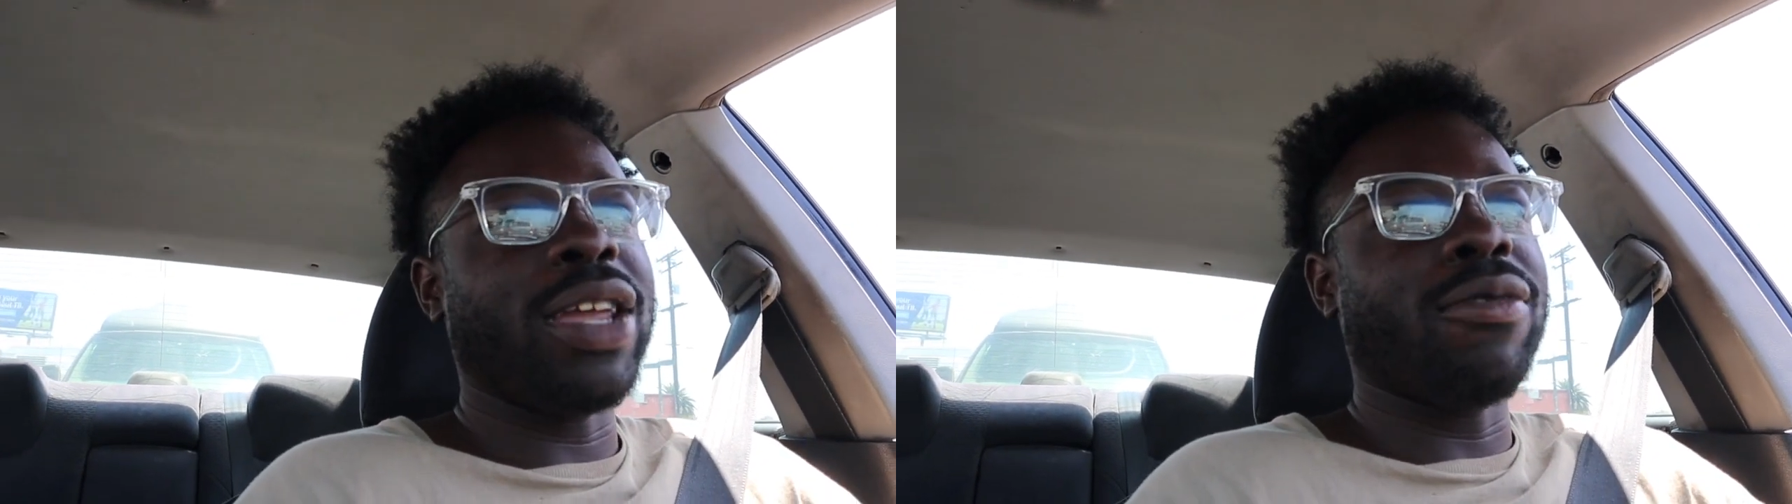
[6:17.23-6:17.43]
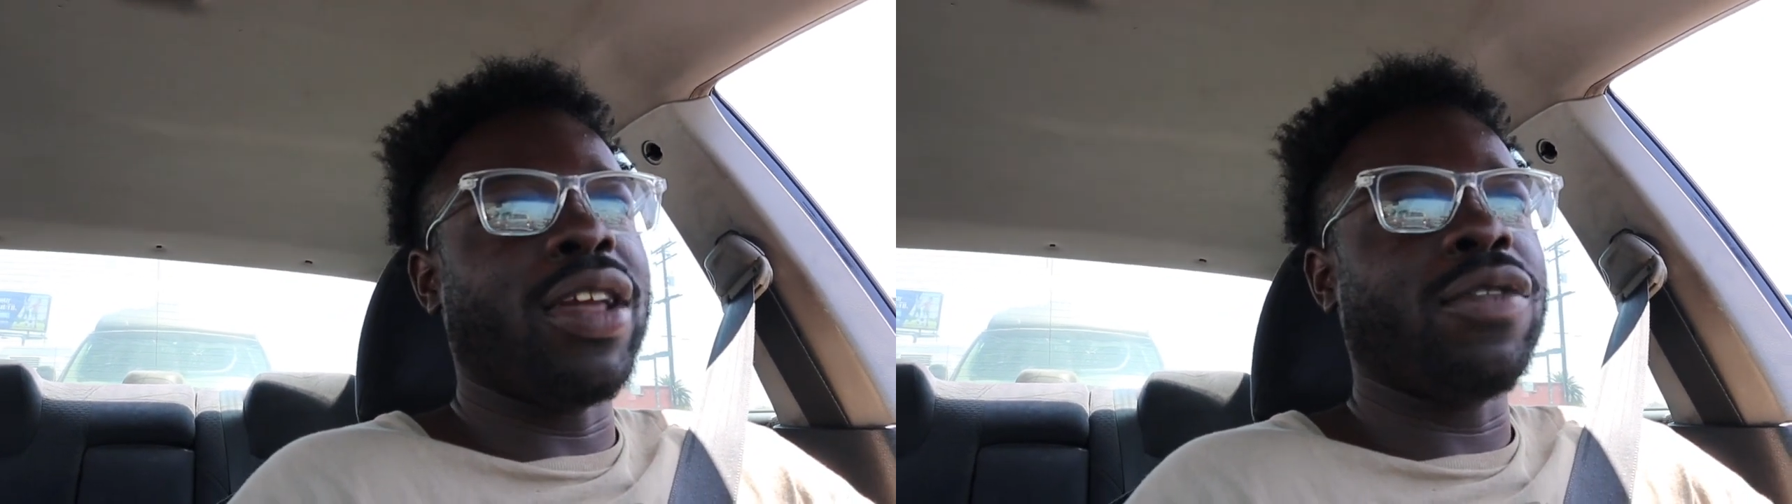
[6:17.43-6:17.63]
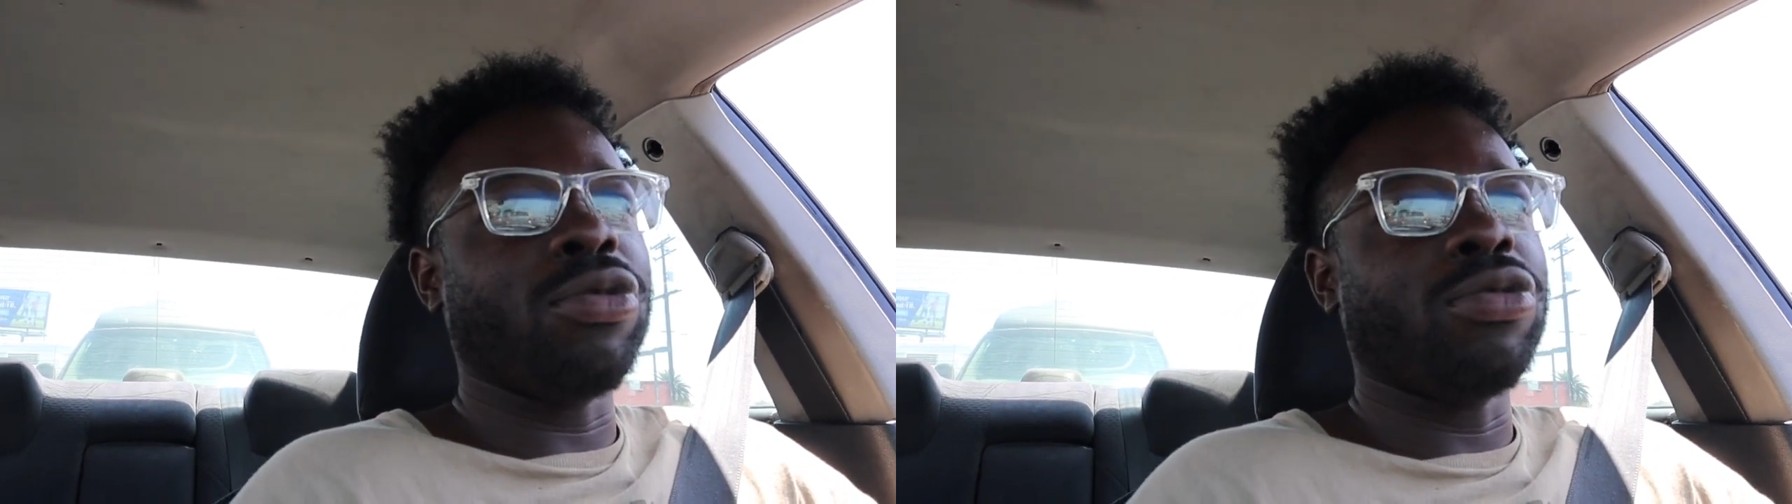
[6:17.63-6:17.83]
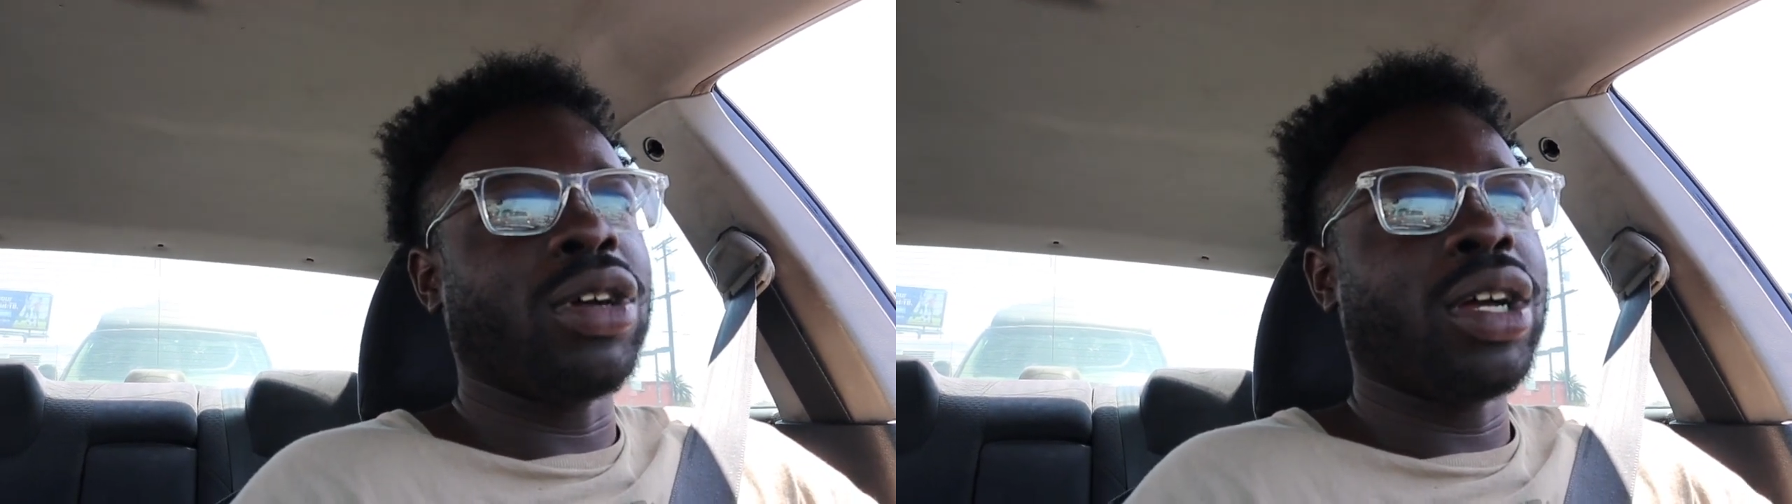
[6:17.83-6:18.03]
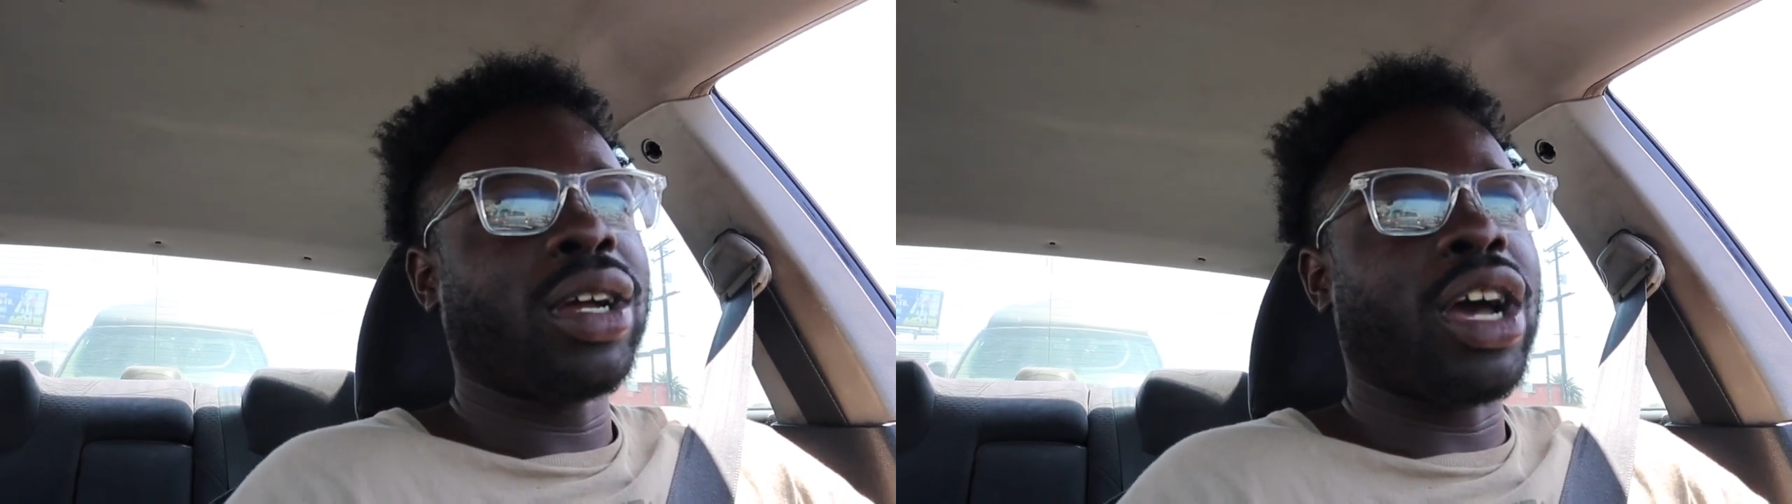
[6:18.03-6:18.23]
Even if you
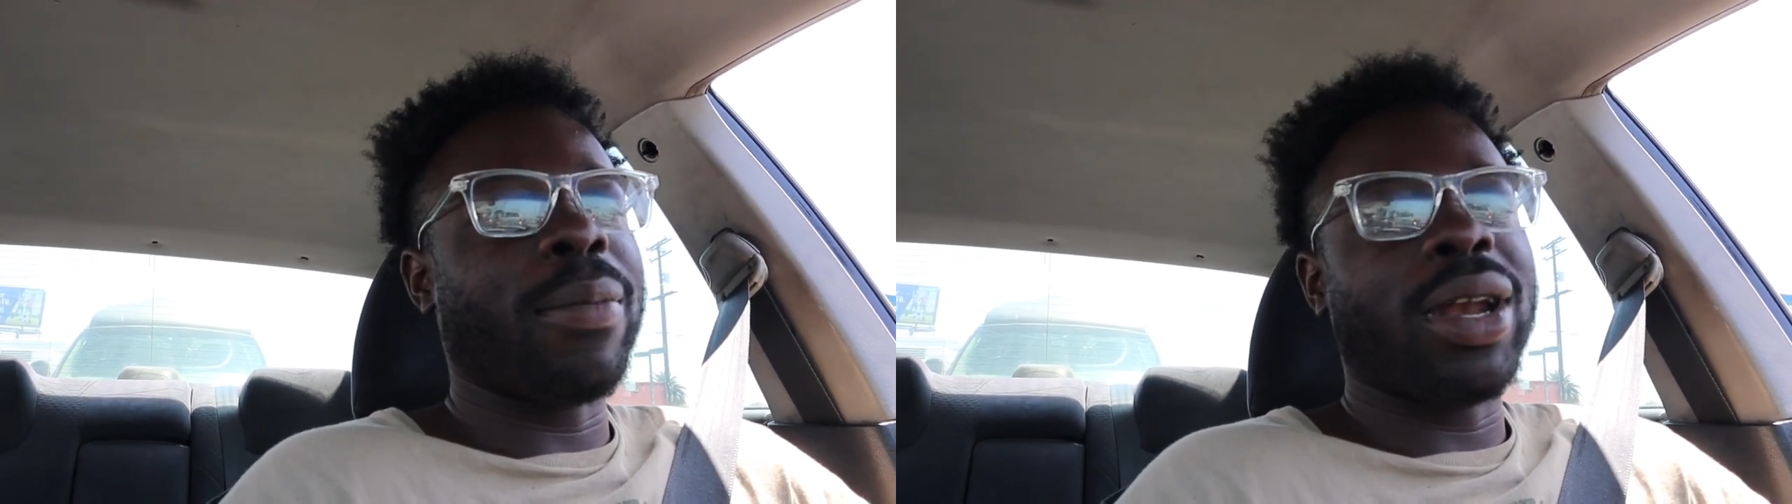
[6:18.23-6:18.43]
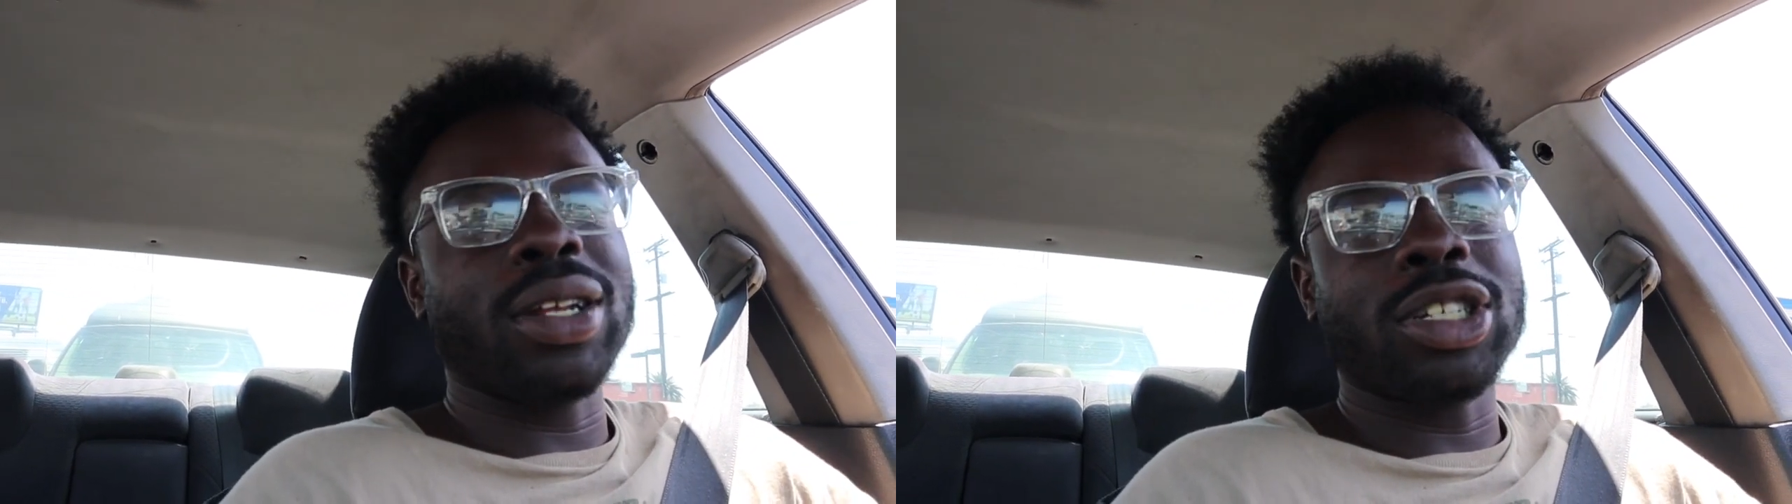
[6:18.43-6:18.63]
coming at